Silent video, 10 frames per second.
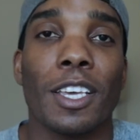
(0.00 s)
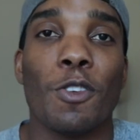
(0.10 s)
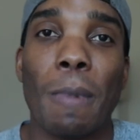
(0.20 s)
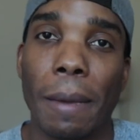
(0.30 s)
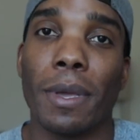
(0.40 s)
You
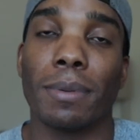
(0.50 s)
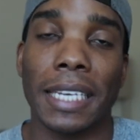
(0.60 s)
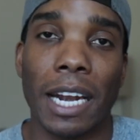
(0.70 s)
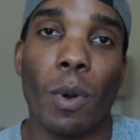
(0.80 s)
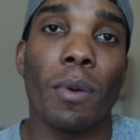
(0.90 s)
might be able to
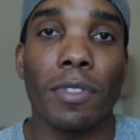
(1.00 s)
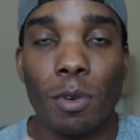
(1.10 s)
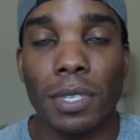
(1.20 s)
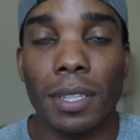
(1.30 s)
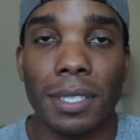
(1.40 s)
get away with
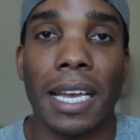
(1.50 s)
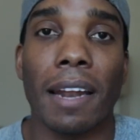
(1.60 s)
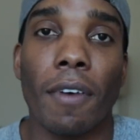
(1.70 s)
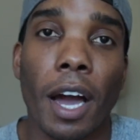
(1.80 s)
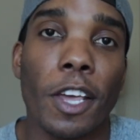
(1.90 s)
using this kind
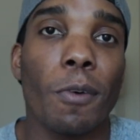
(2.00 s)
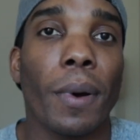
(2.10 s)
of audio,